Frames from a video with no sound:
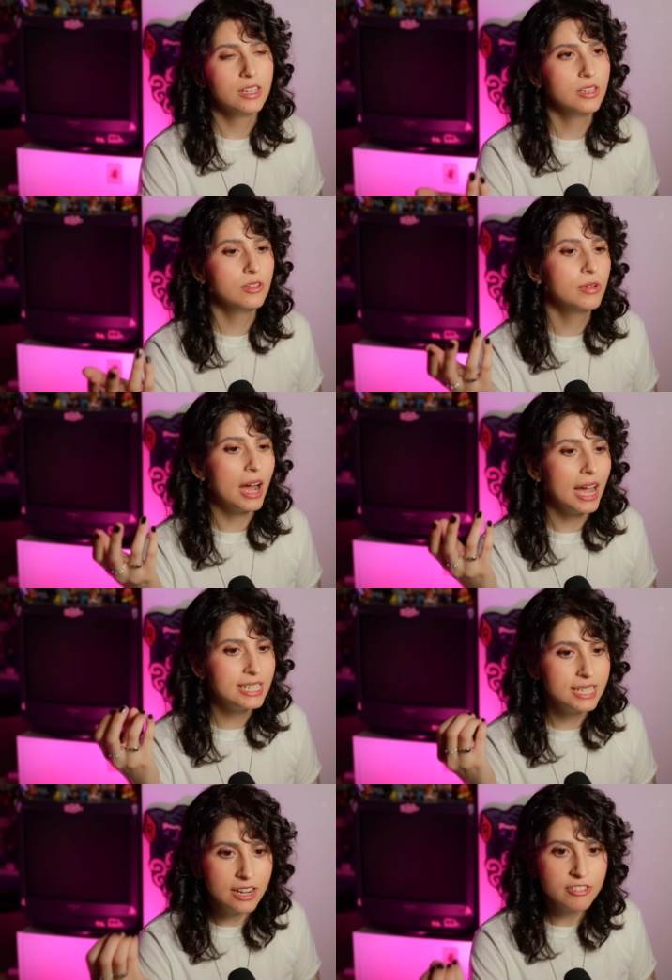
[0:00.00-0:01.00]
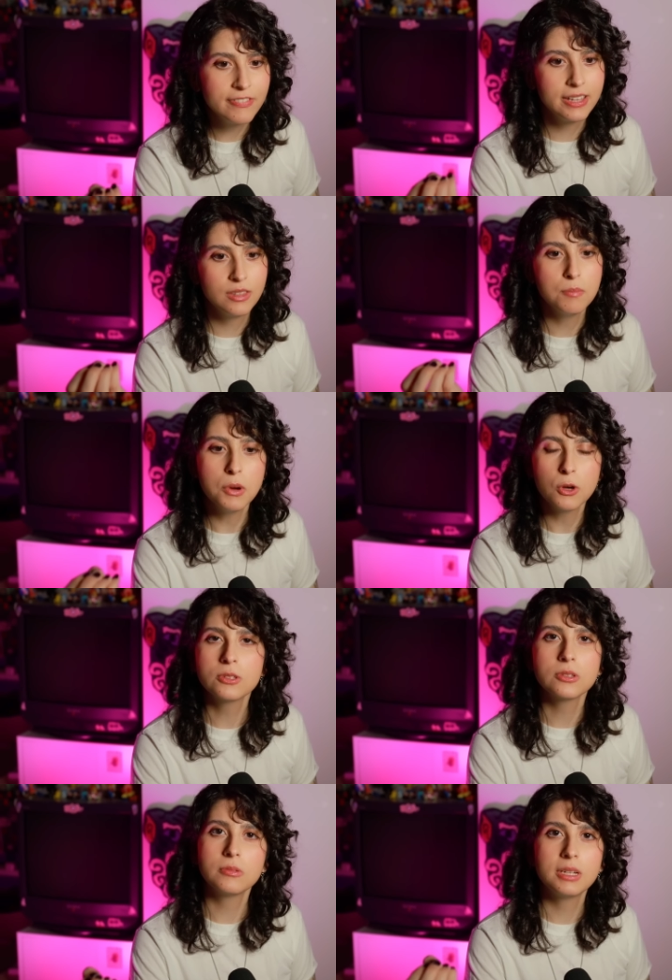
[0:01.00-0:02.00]
You identify the
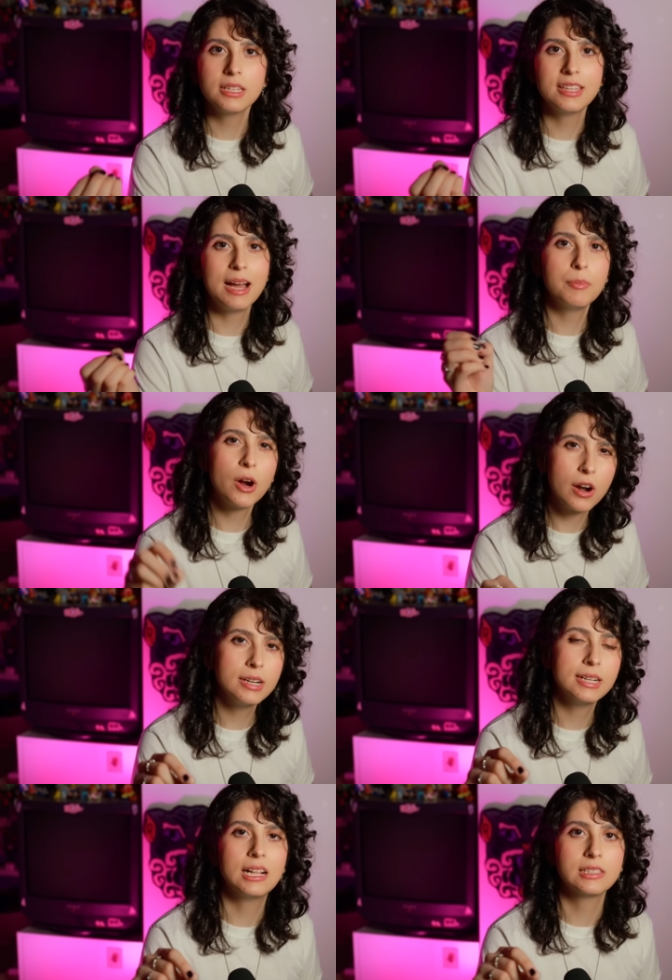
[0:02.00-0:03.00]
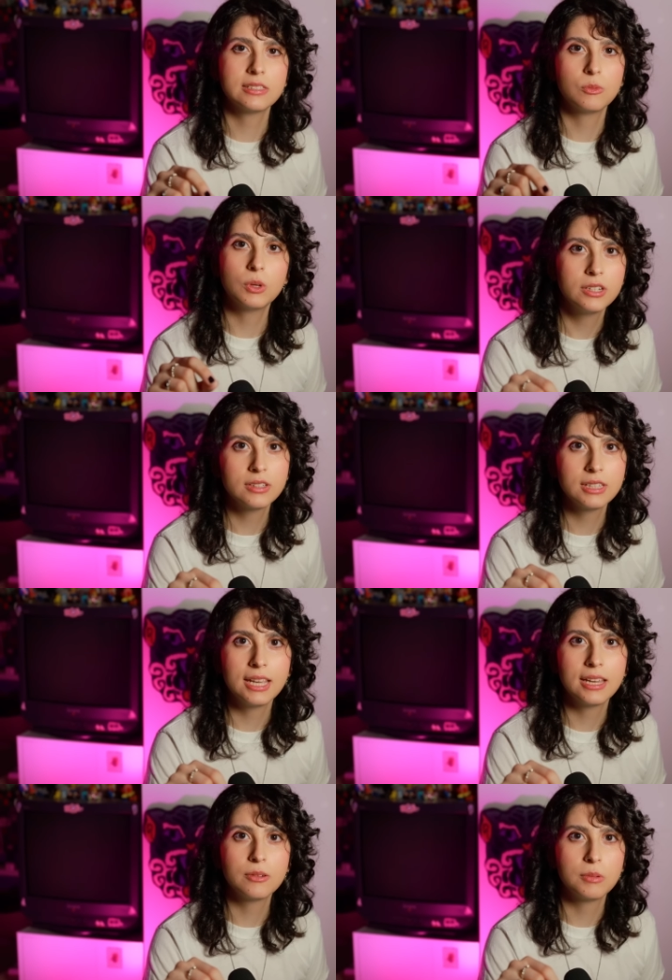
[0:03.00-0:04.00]
most with that part in Alice in
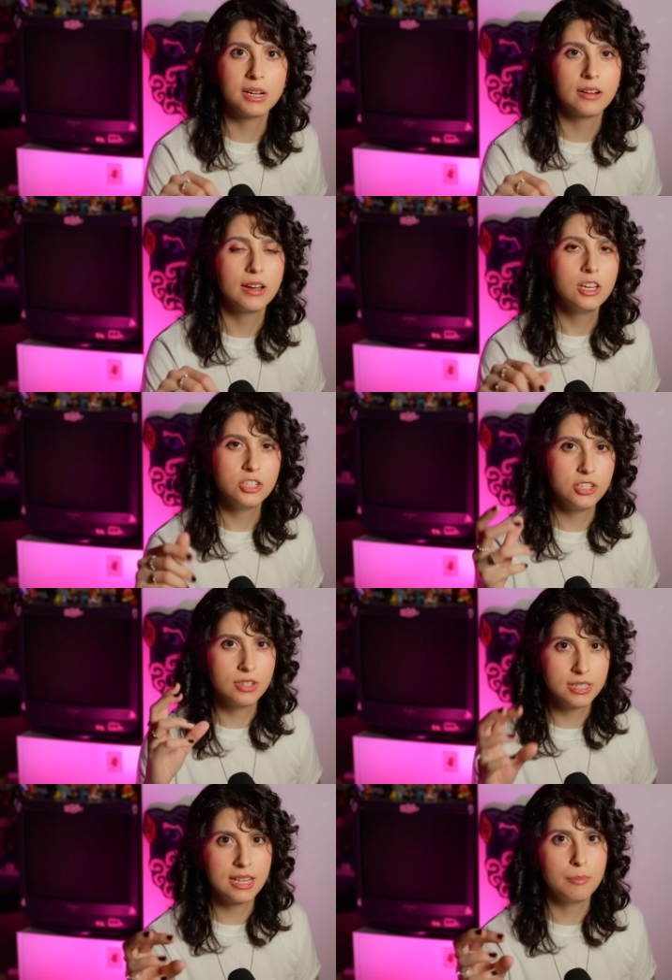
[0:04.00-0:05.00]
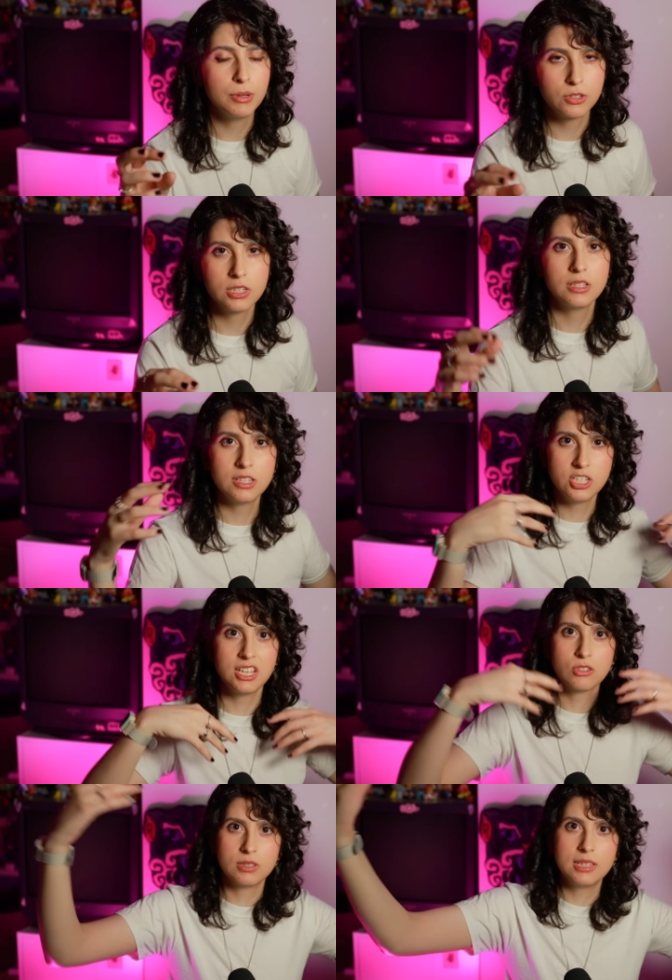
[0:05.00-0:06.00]
Wonderland where she drinks that potion and then she
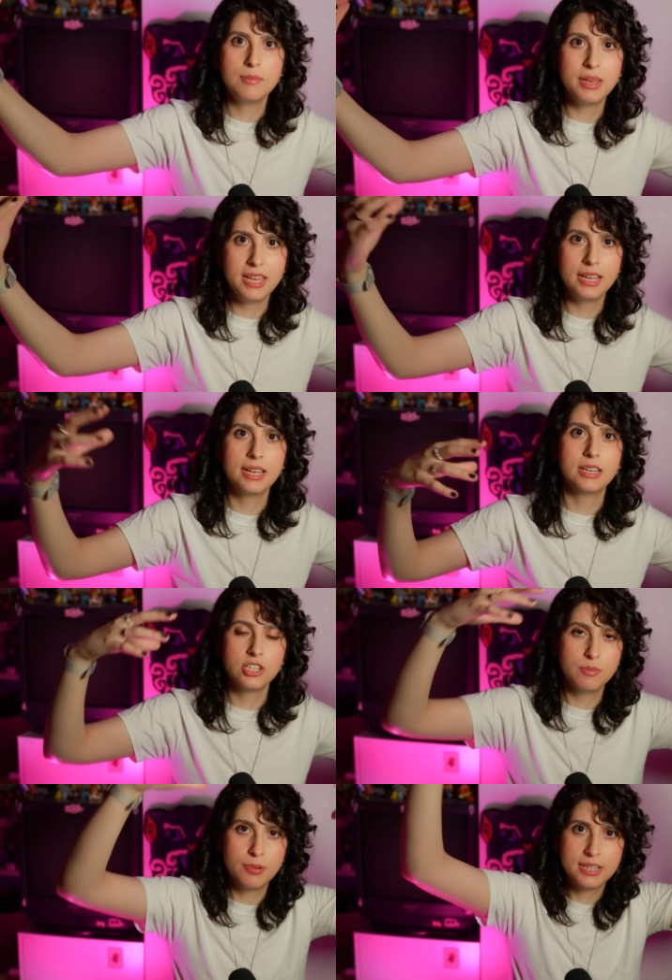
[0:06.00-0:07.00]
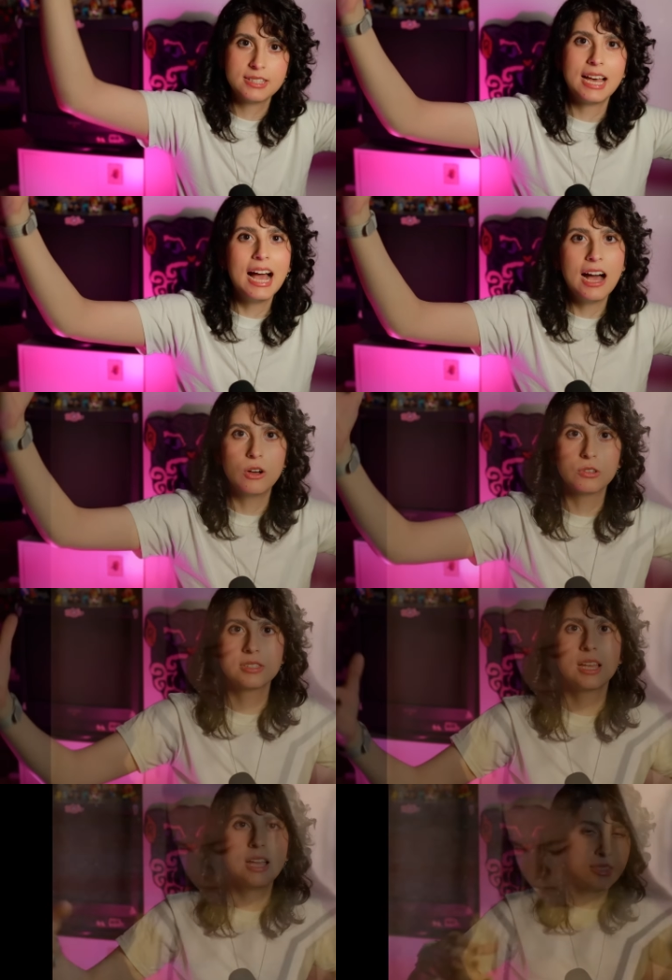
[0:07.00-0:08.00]
gets really big and she breaks the house.